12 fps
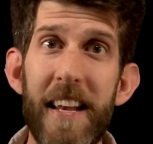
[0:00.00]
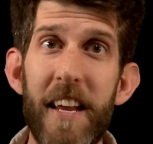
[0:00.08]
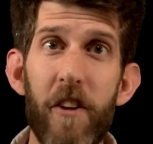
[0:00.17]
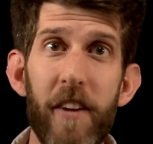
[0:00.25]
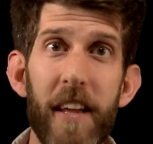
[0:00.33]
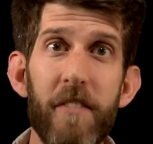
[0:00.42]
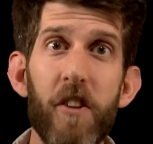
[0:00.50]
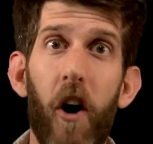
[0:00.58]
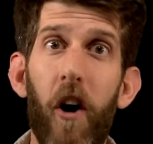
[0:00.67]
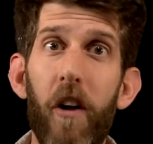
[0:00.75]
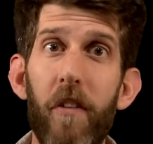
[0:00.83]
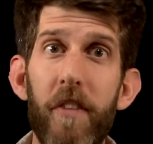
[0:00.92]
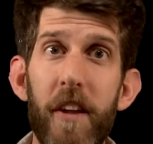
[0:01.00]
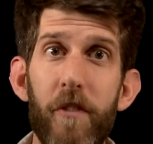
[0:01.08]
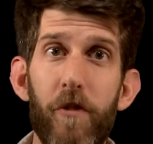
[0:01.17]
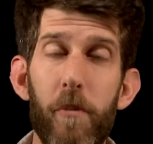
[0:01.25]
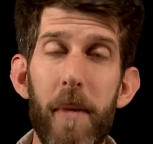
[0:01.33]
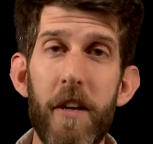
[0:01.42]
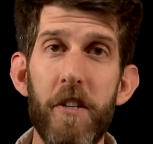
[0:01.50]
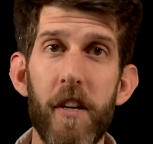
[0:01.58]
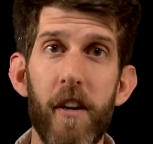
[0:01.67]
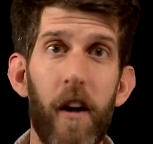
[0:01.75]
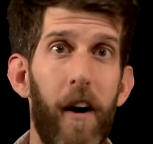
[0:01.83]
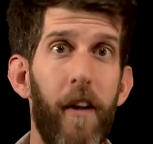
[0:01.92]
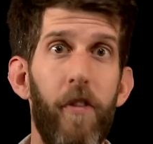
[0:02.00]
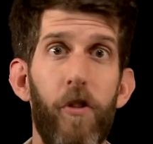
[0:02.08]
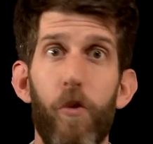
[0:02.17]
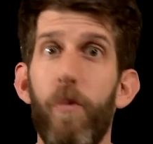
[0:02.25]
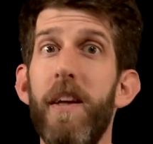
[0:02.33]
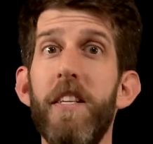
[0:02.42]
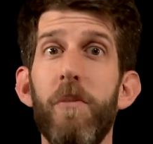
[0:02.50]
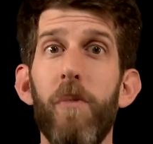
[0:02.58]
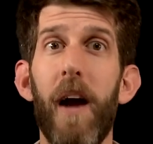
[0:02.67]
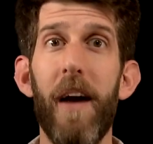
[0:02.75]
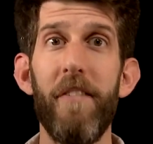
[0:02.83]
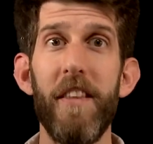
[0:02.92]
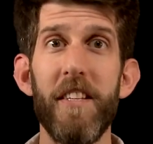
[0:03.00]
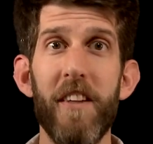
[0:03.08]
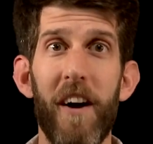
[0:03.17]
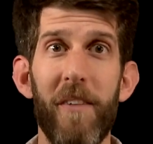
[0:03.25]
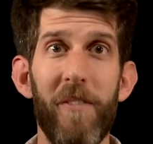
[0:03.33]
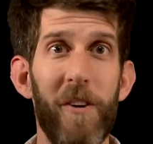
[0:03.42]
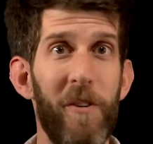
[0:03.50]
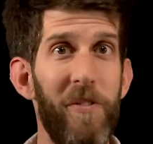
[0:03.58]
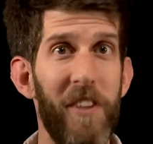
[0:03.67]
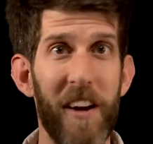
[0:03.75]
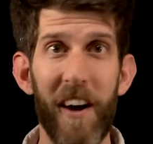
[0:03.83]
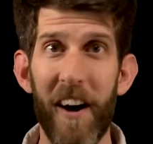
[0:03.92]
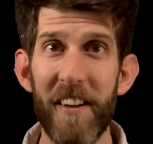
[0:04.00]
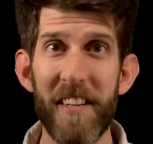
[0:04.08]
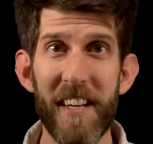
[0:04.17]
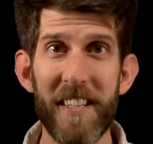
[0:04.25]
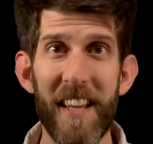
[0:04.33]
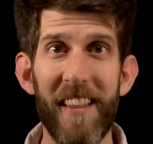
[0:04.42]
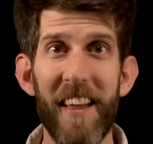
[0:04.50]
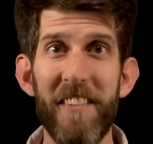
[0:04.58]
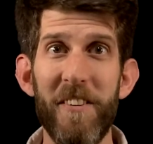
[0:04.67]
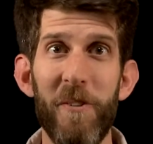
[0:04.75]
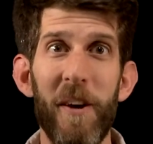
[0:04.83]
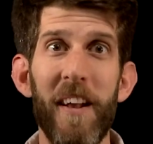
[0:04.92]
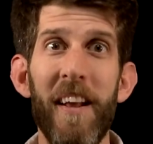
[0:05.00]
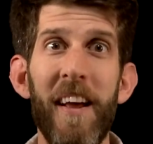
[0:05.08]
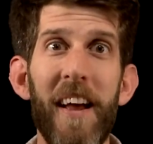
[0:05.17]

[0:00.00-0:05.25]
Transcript: here, it gives all the information on the reason we're having this convo, the context that led to it,